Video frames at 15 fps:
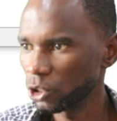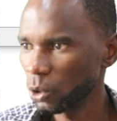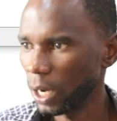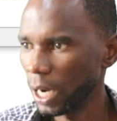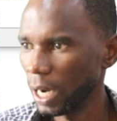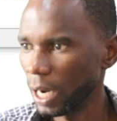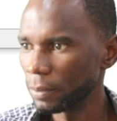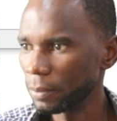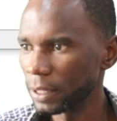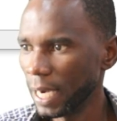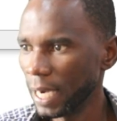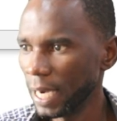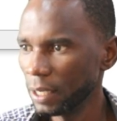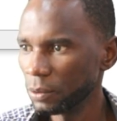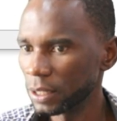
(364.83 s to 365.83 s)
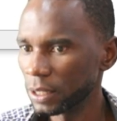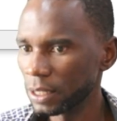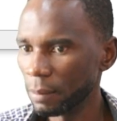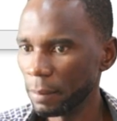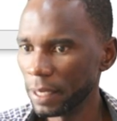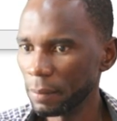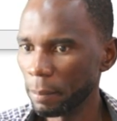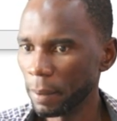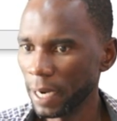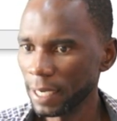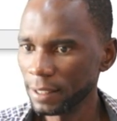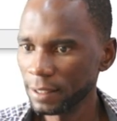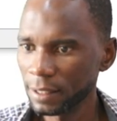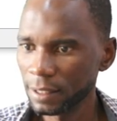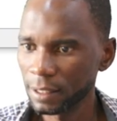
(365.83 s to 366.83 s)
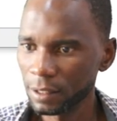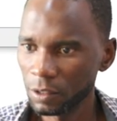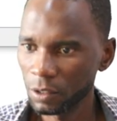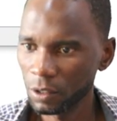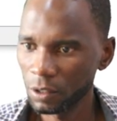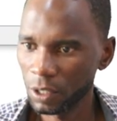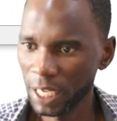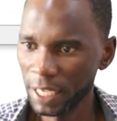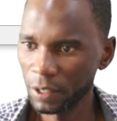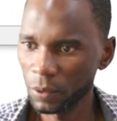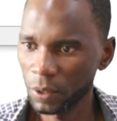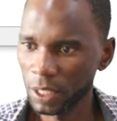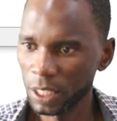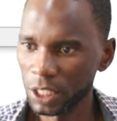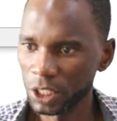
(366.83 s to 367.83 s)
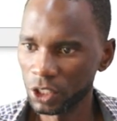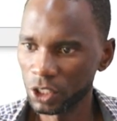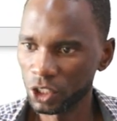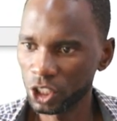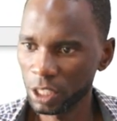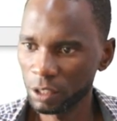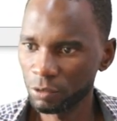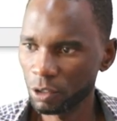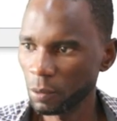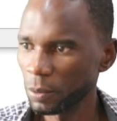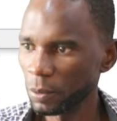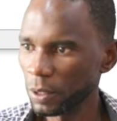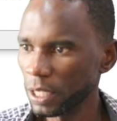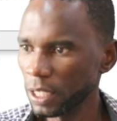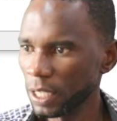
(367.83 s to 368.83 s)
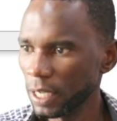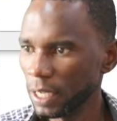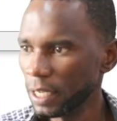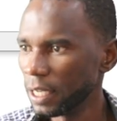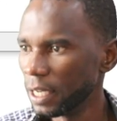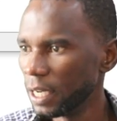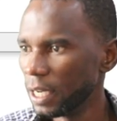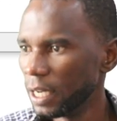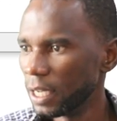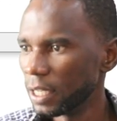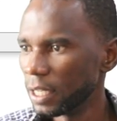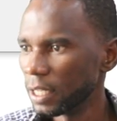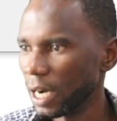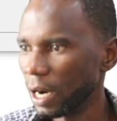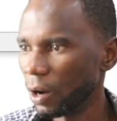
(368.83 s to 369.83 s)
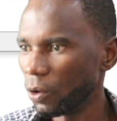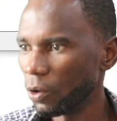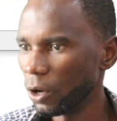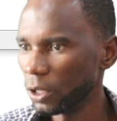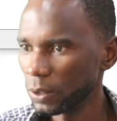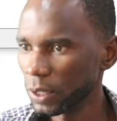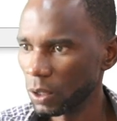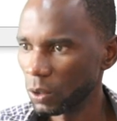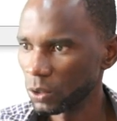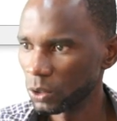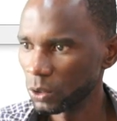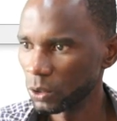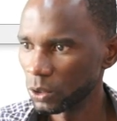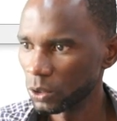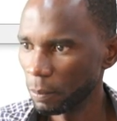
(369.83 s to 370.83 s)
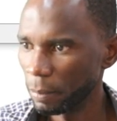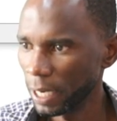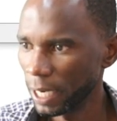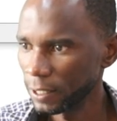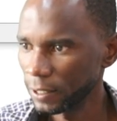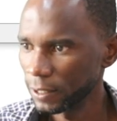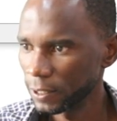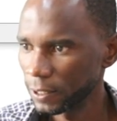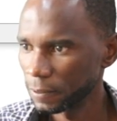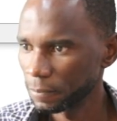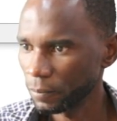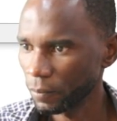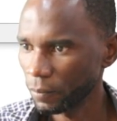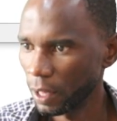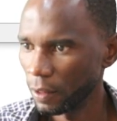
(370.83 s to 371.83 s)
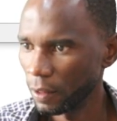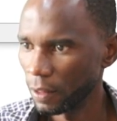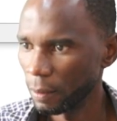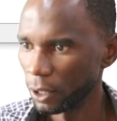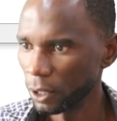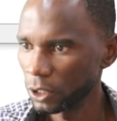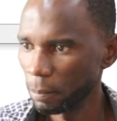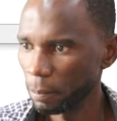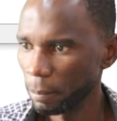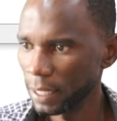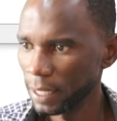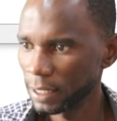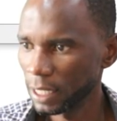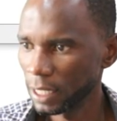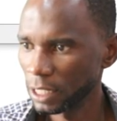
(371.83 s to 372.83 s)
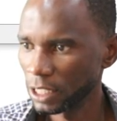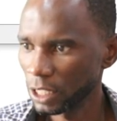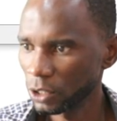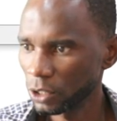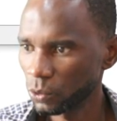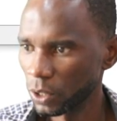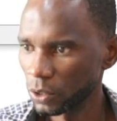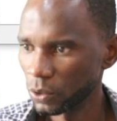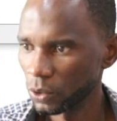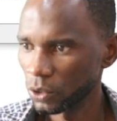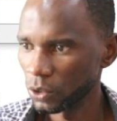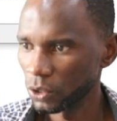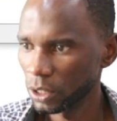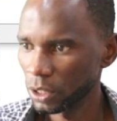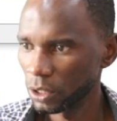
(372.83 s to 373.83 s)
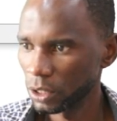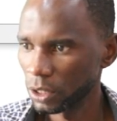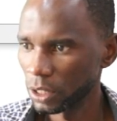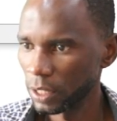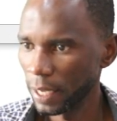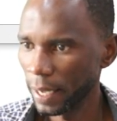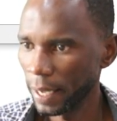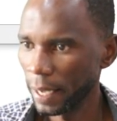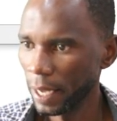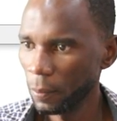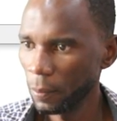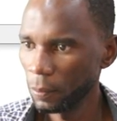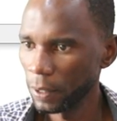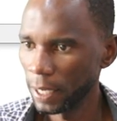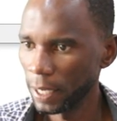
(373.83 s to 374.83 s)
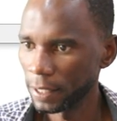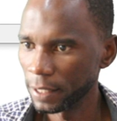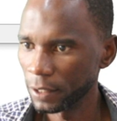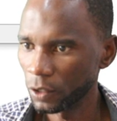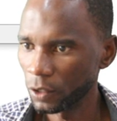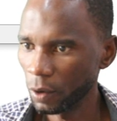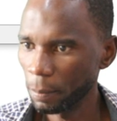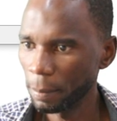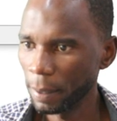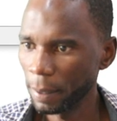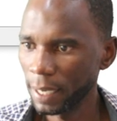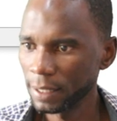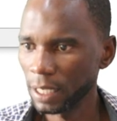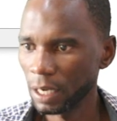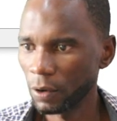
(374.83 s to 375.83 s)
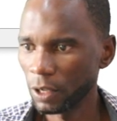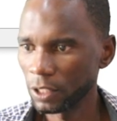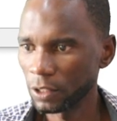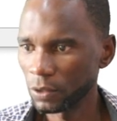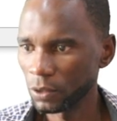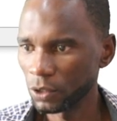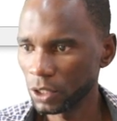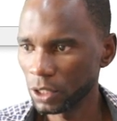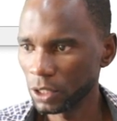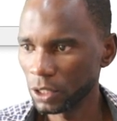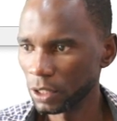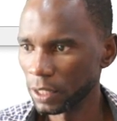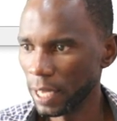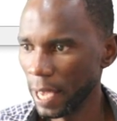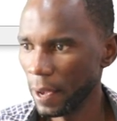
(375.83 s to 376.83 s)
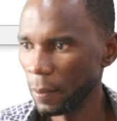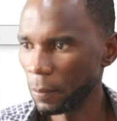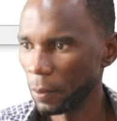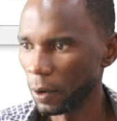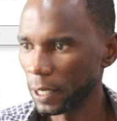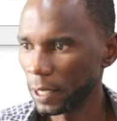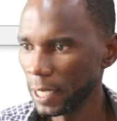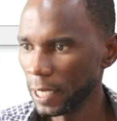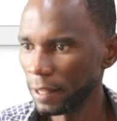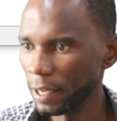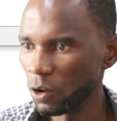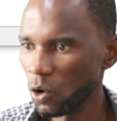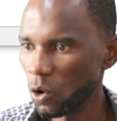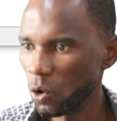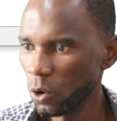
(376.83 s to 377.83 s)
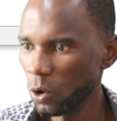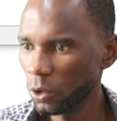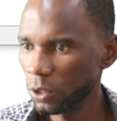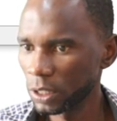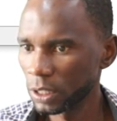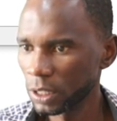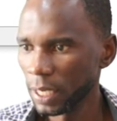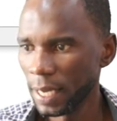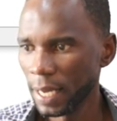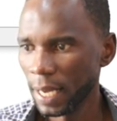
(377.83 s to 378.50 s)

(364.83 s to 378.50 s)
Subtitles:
so I'm done with the main bars. Okay, you can check from here. I'll go to the longitudinal bars. The bottom bars, I just want to use 16M, and the top bars, I want to use 16M. Okay, the hooks,